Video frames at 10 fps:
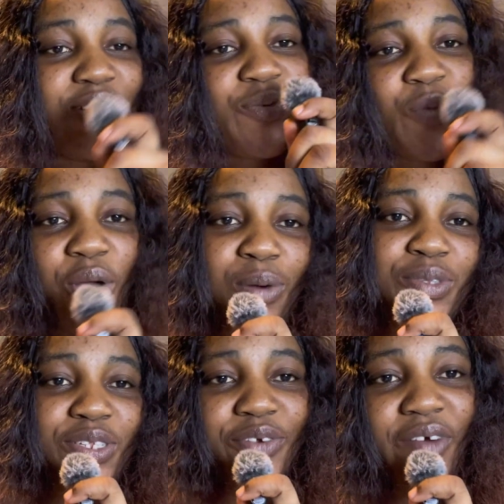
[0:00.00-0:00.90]
welcome
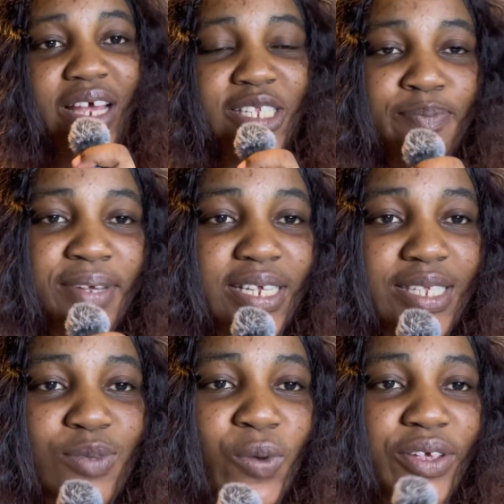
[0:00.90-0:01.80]
to the right
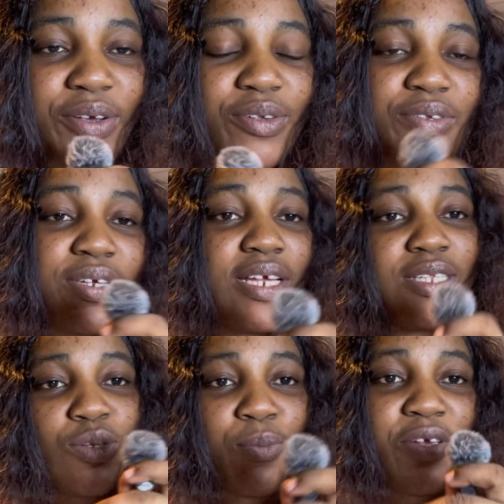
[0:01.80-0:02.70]
space where you're going to get
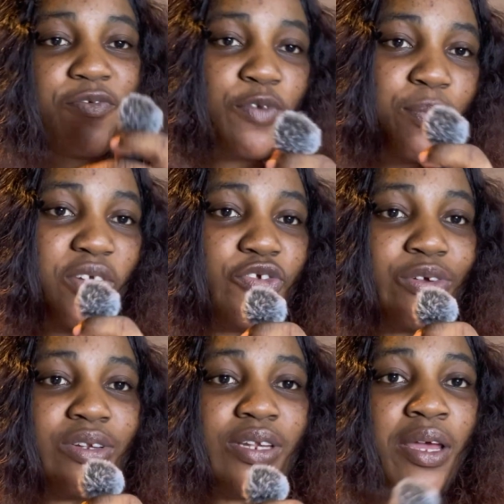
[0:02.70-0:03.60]
some
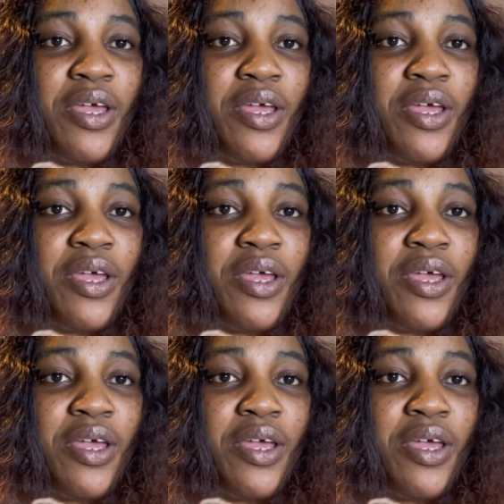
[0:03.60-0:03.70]
information,